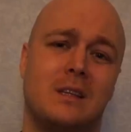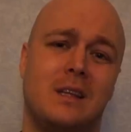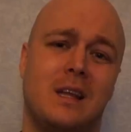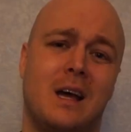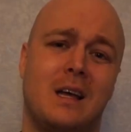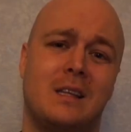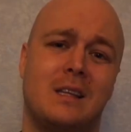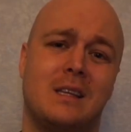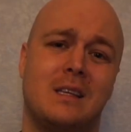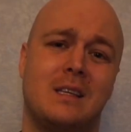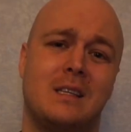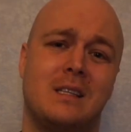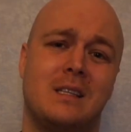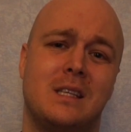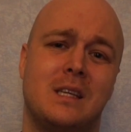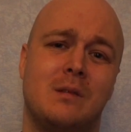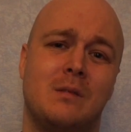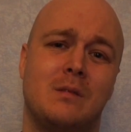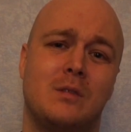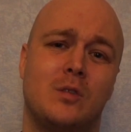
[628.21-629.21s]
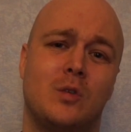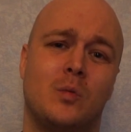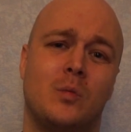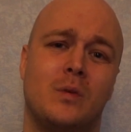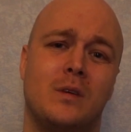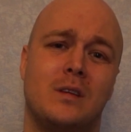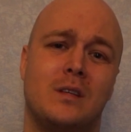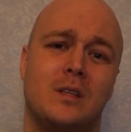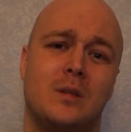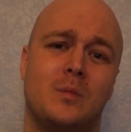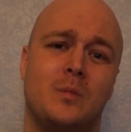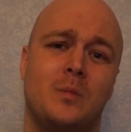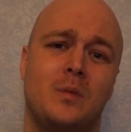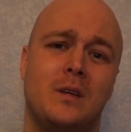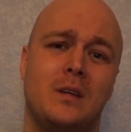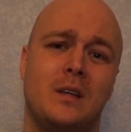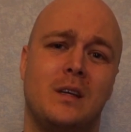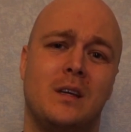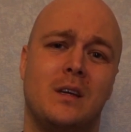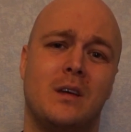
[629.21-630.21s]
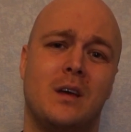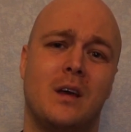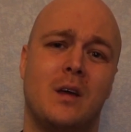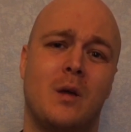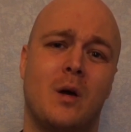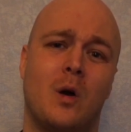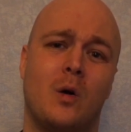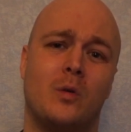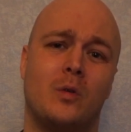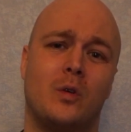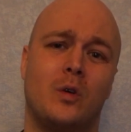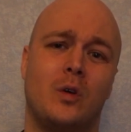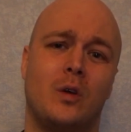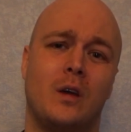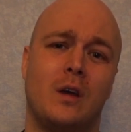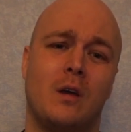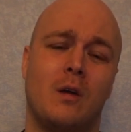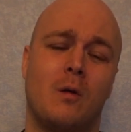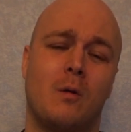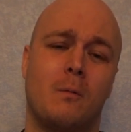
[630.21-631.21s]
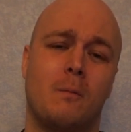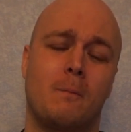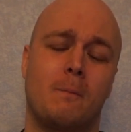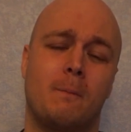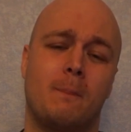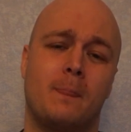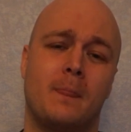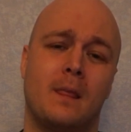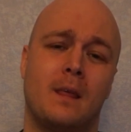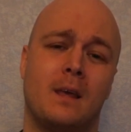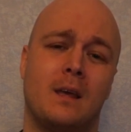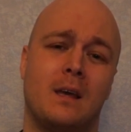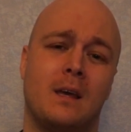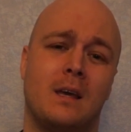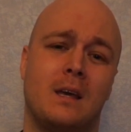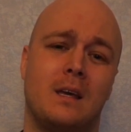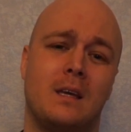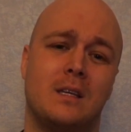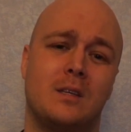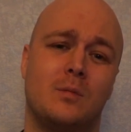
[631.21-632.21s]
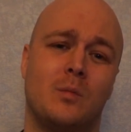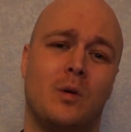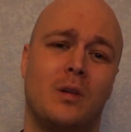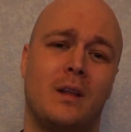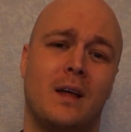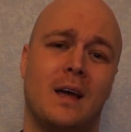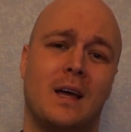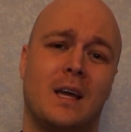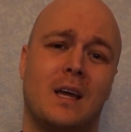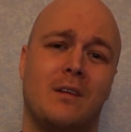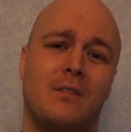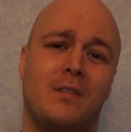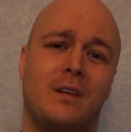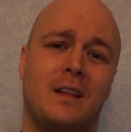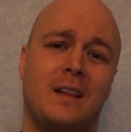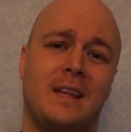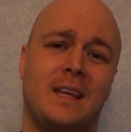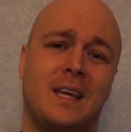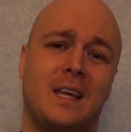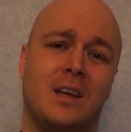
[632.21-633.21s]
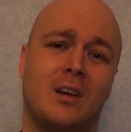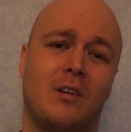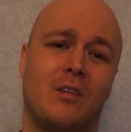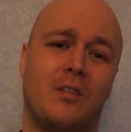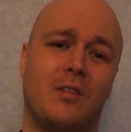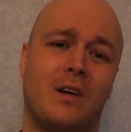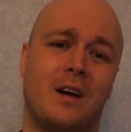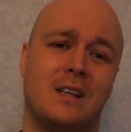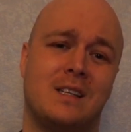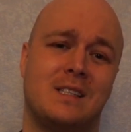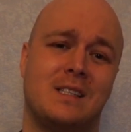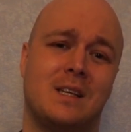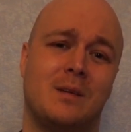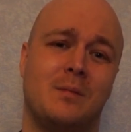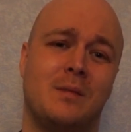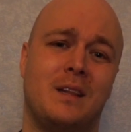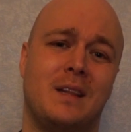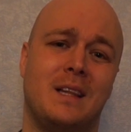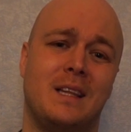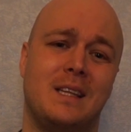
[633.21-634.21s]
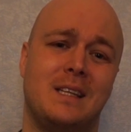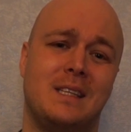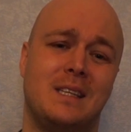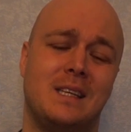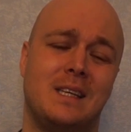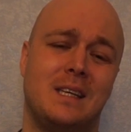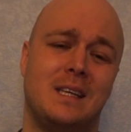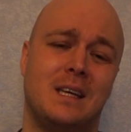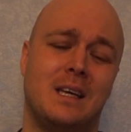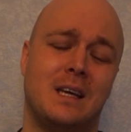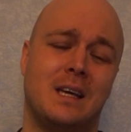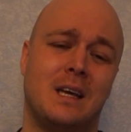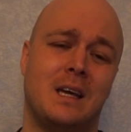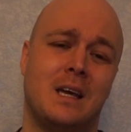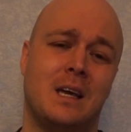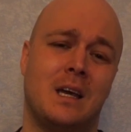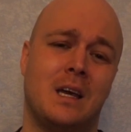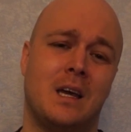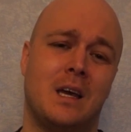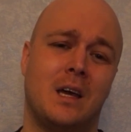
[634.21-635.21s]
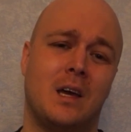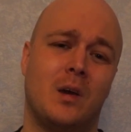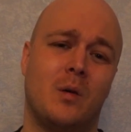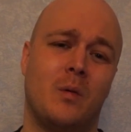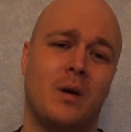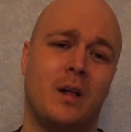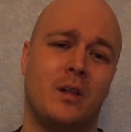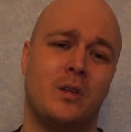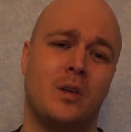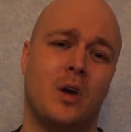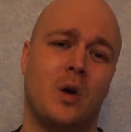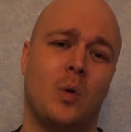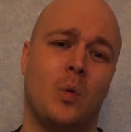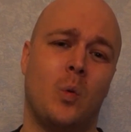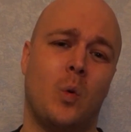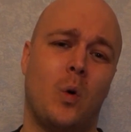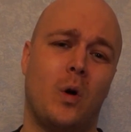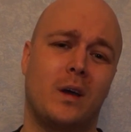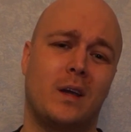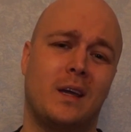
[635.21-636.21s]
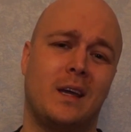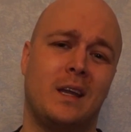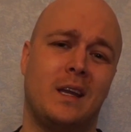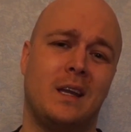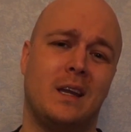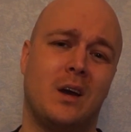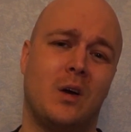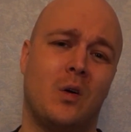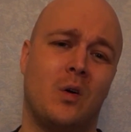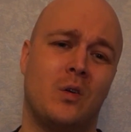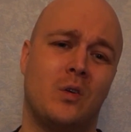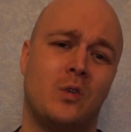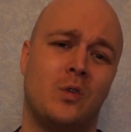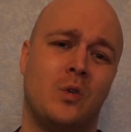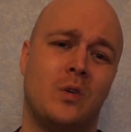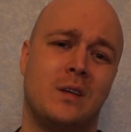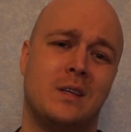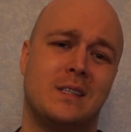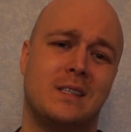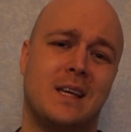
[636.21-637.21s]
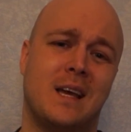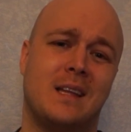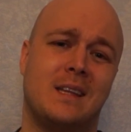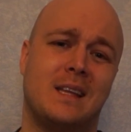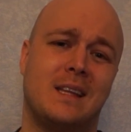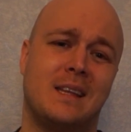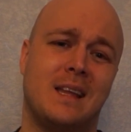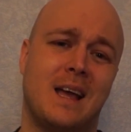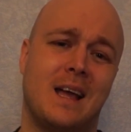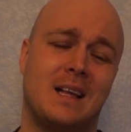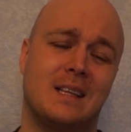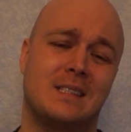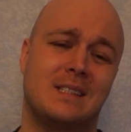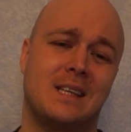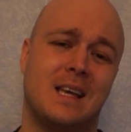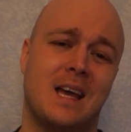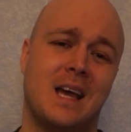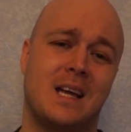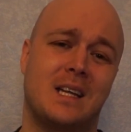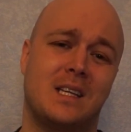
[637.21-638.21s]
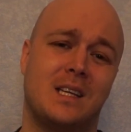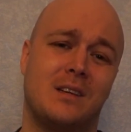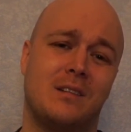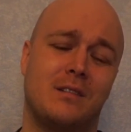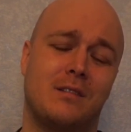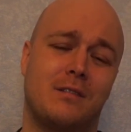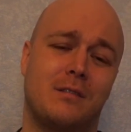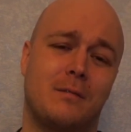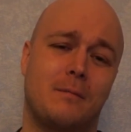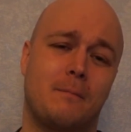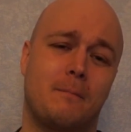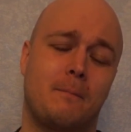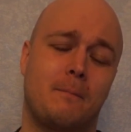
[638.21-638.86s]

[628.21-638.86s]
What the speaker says: Nothing seems to be spinning around you here. It's more like a feeling of instability while you're walking or doing something else active.